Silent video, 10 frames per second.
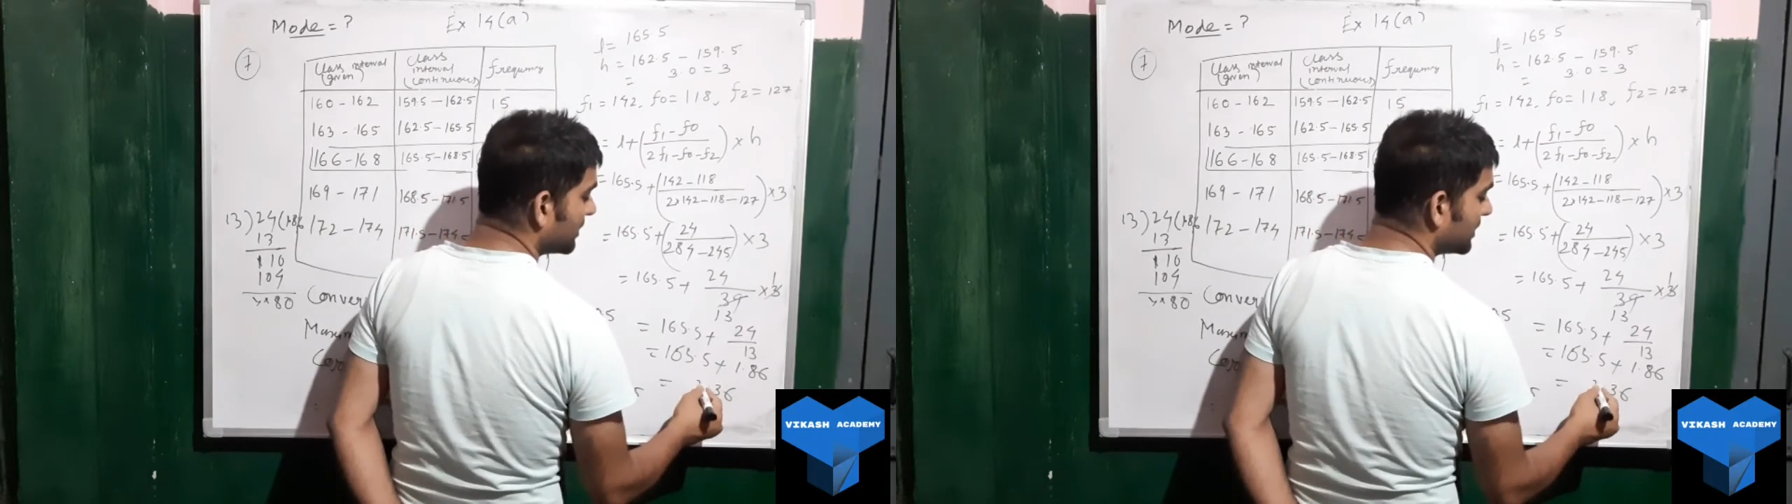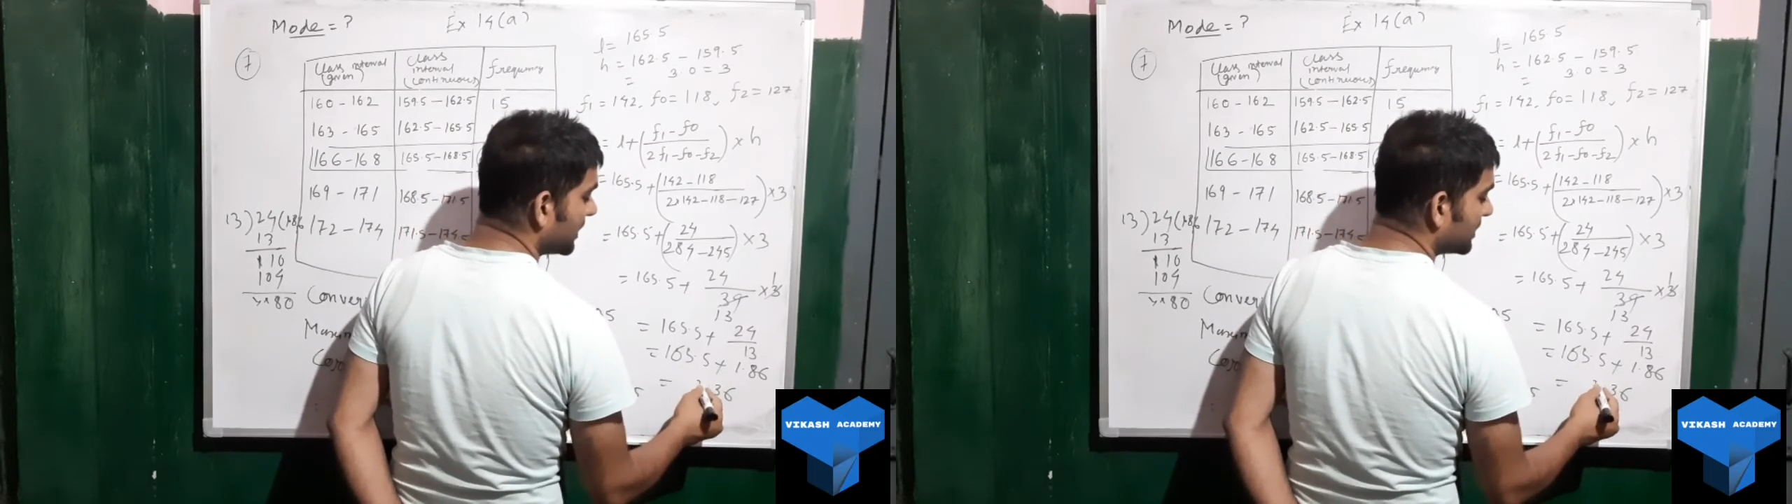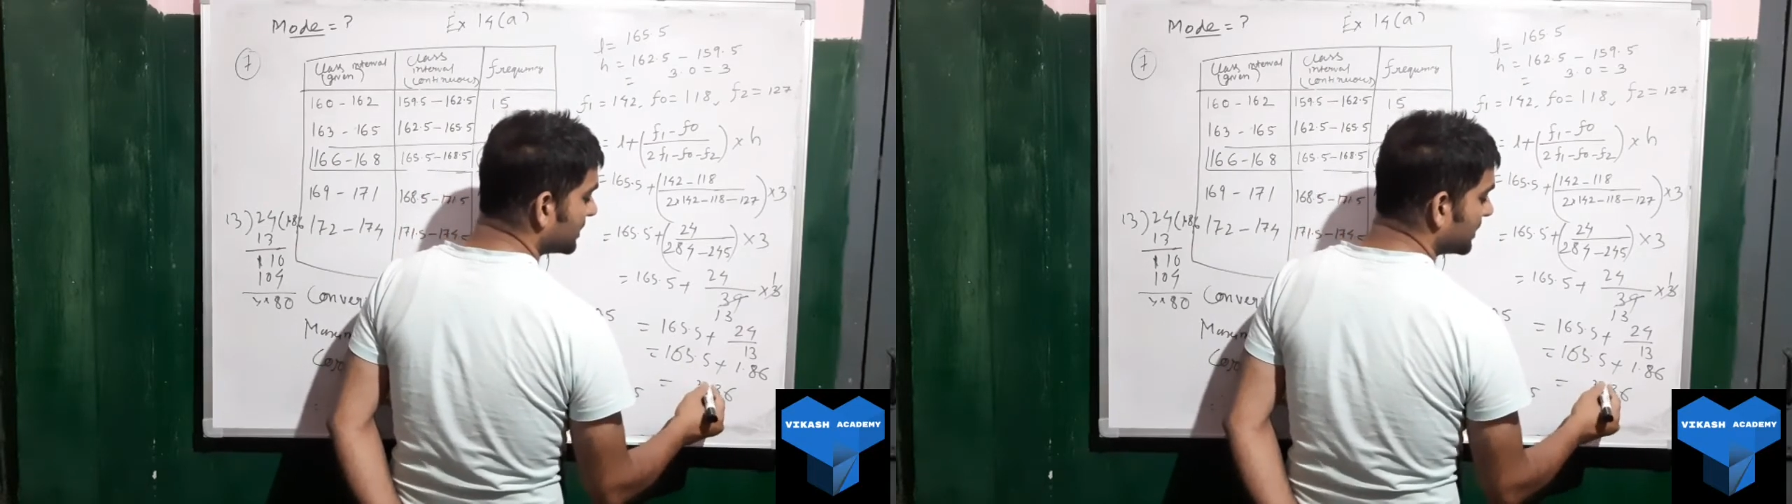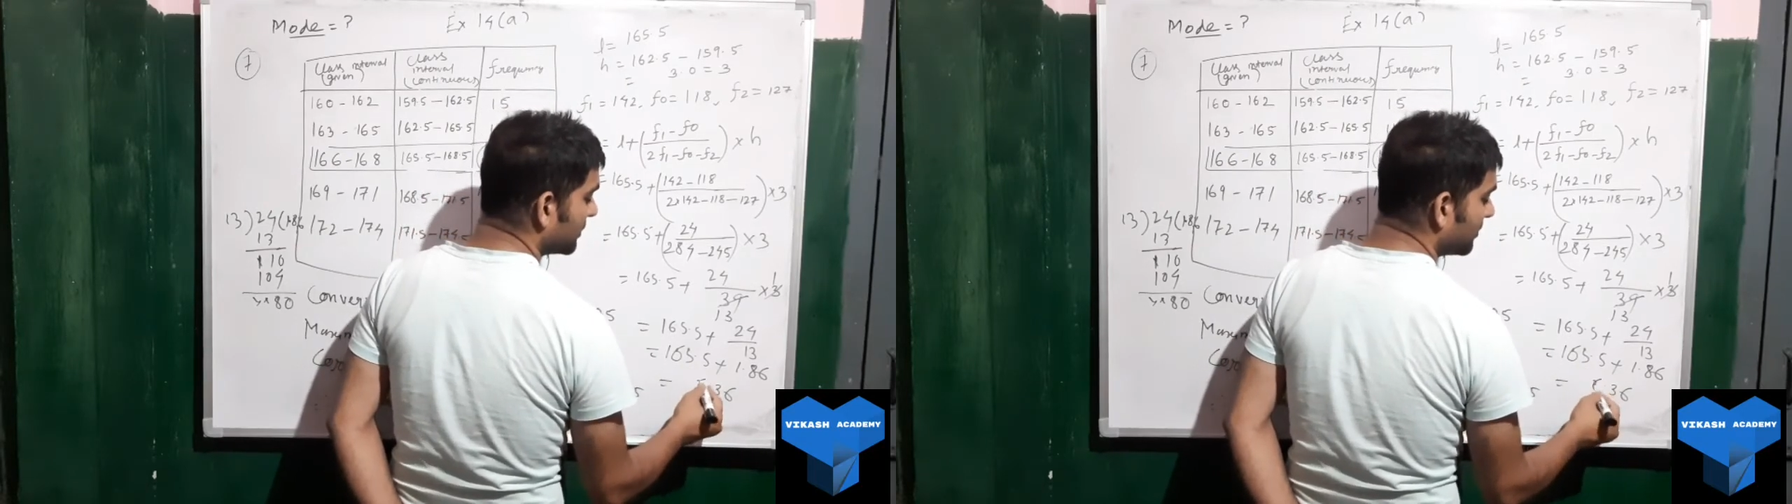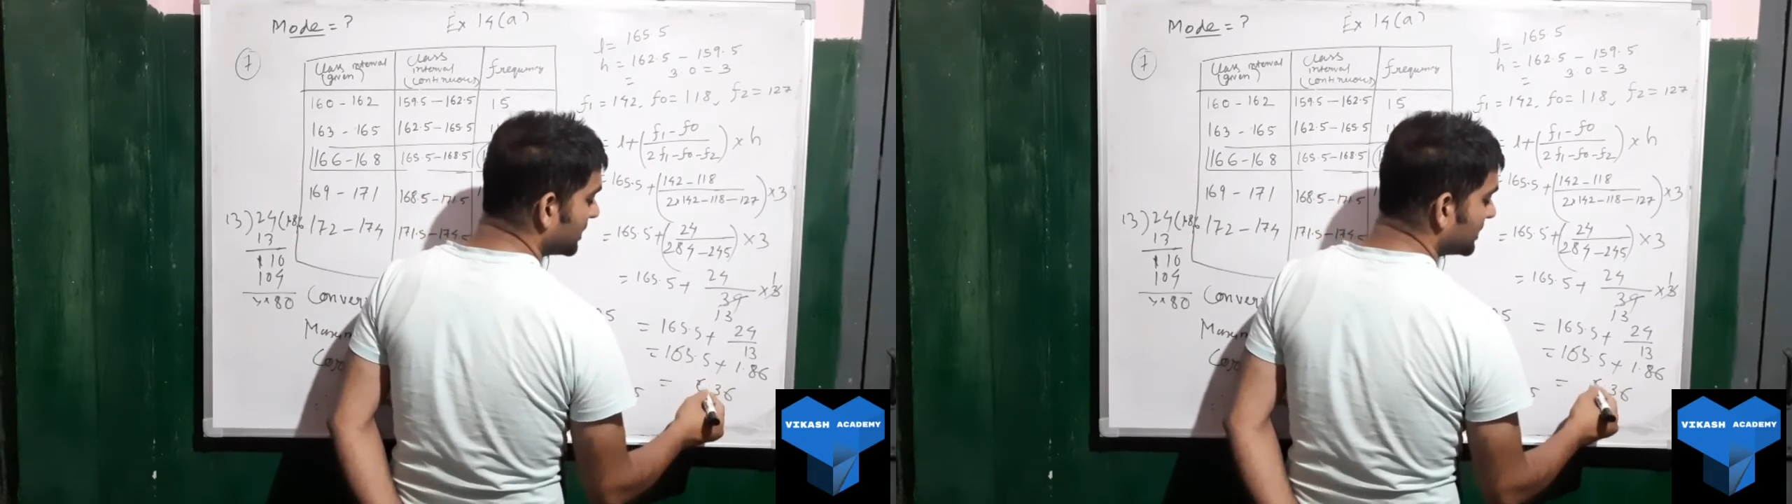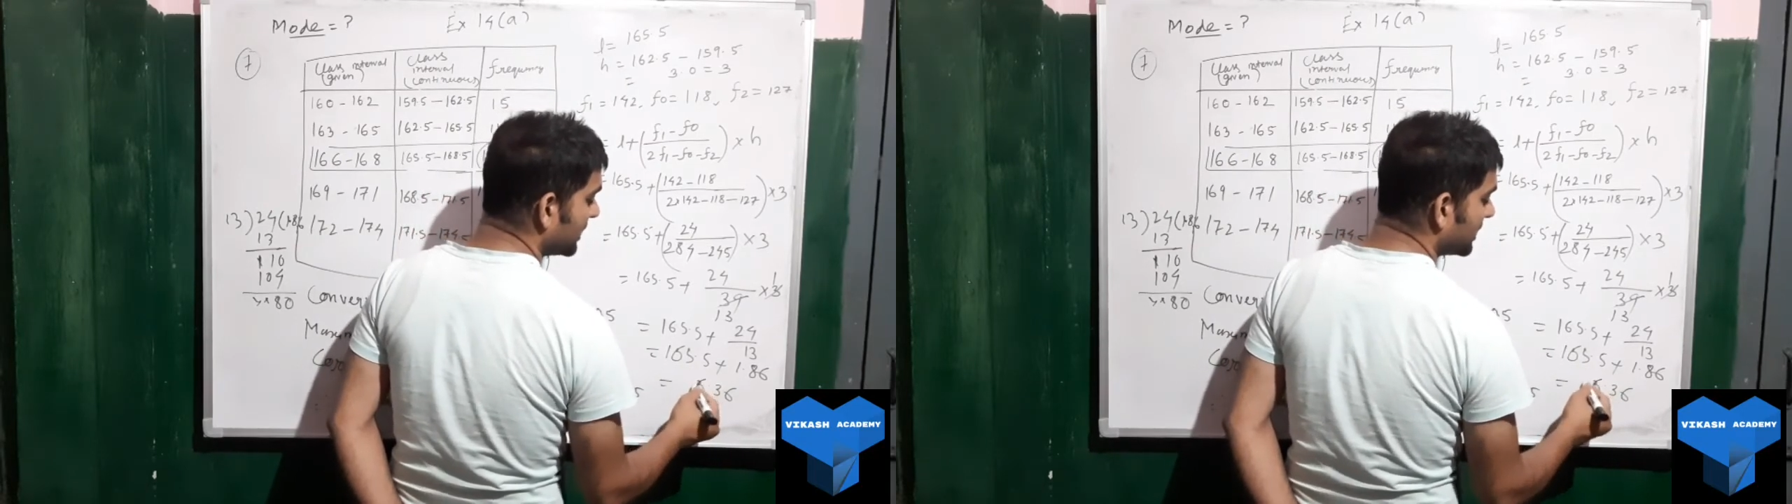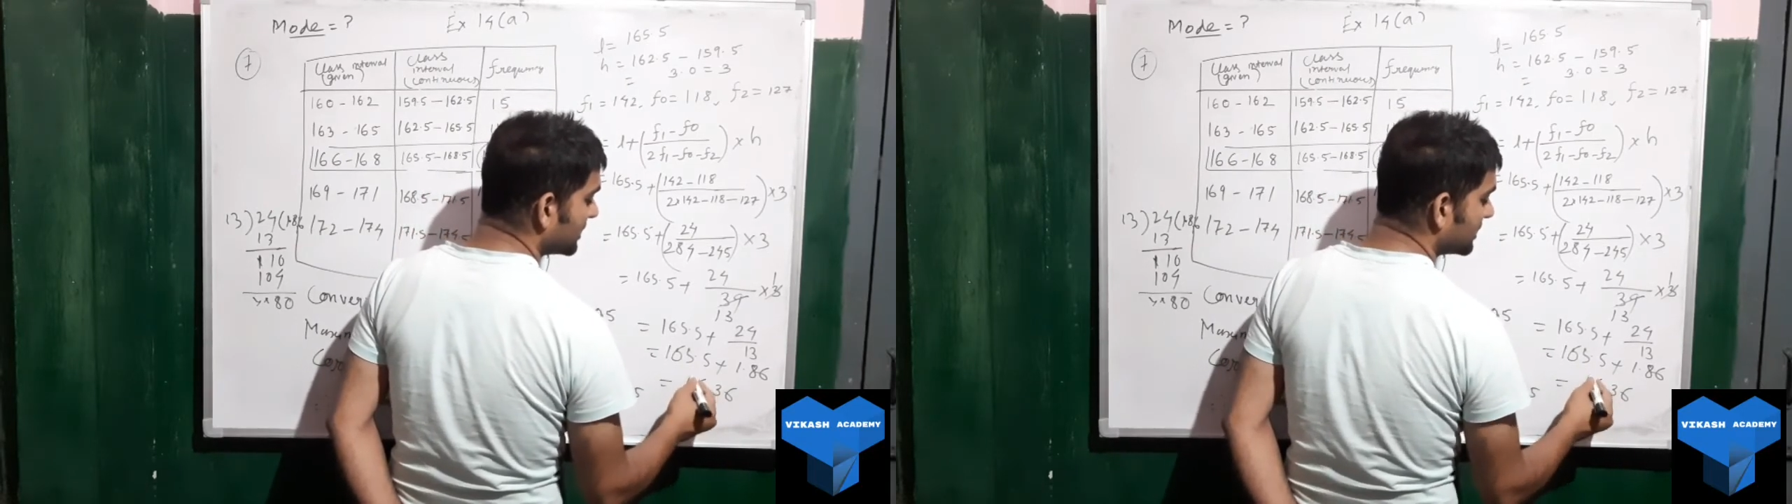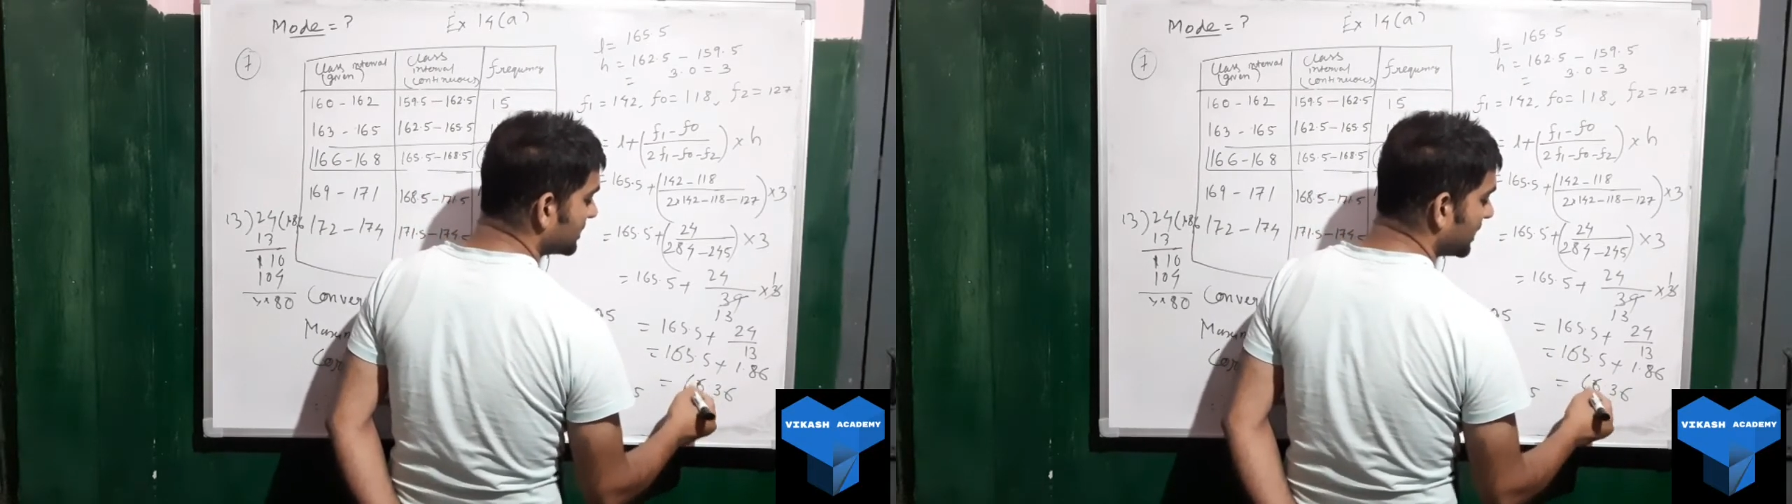6, it will be 6,
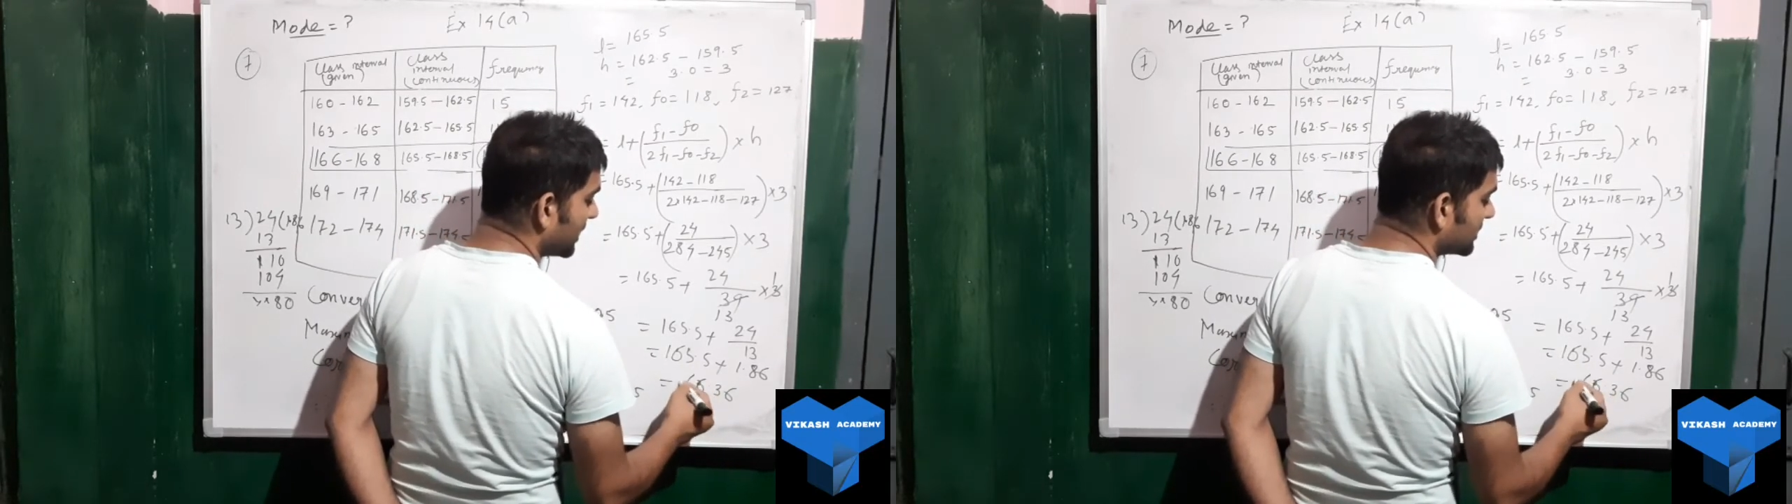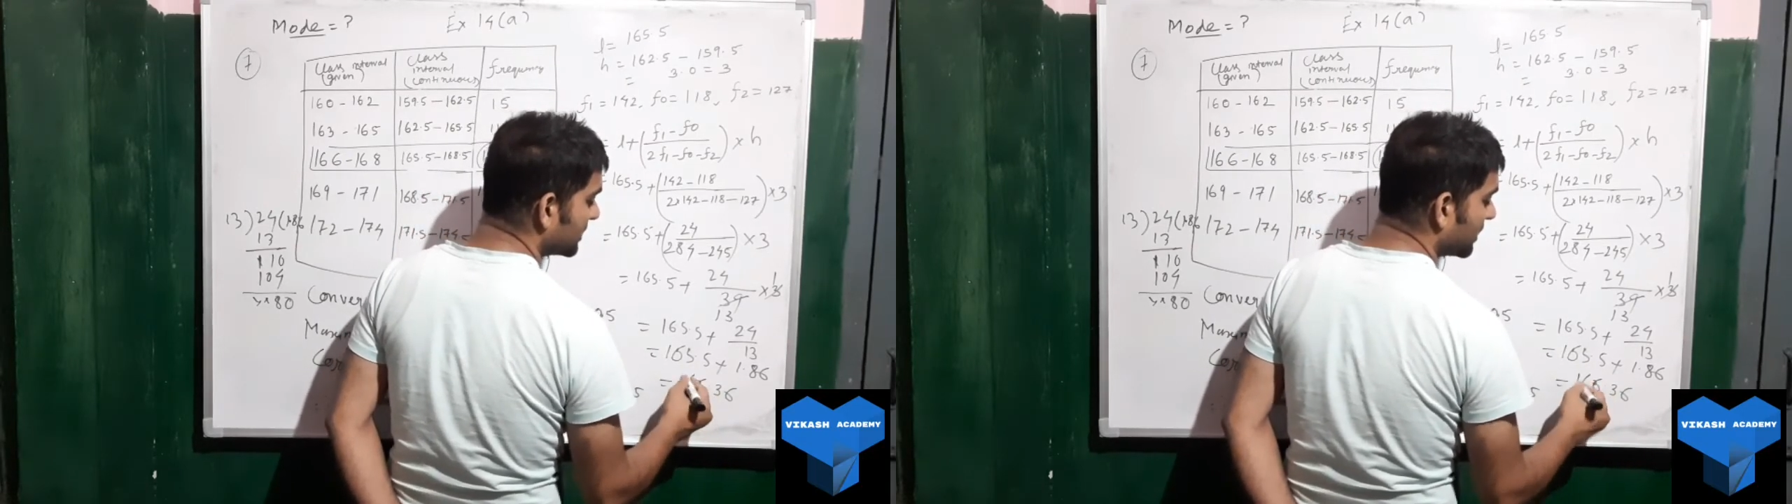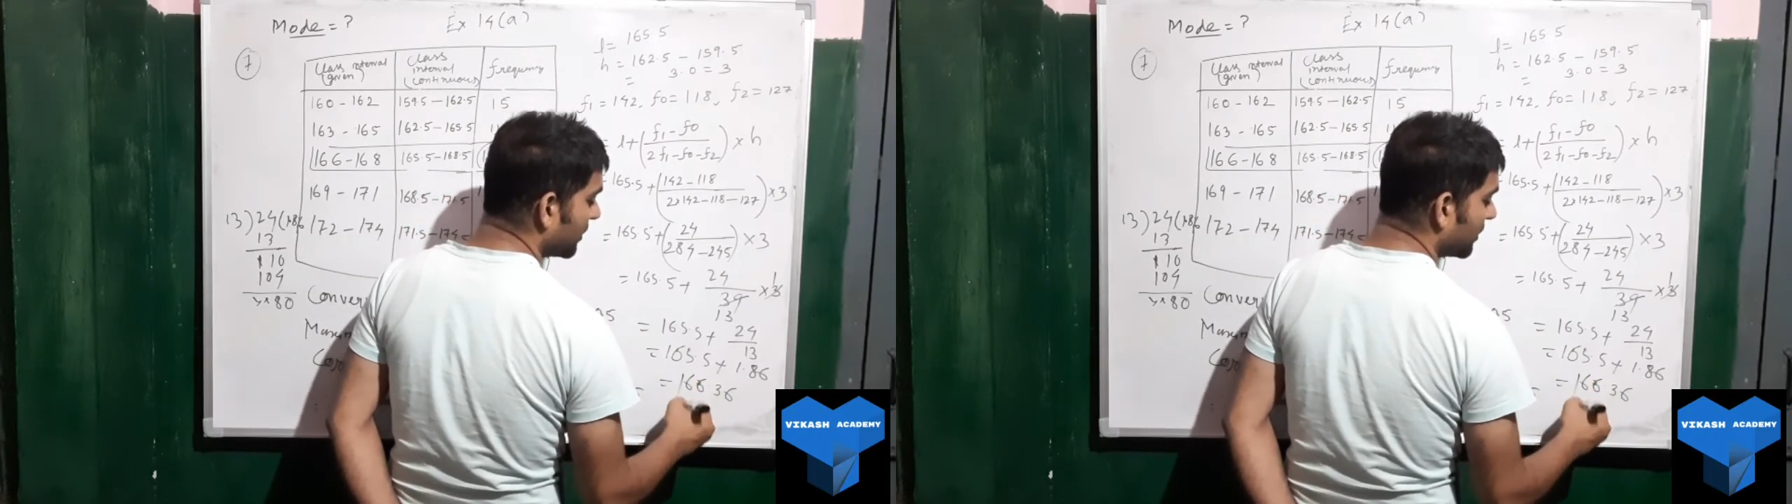6,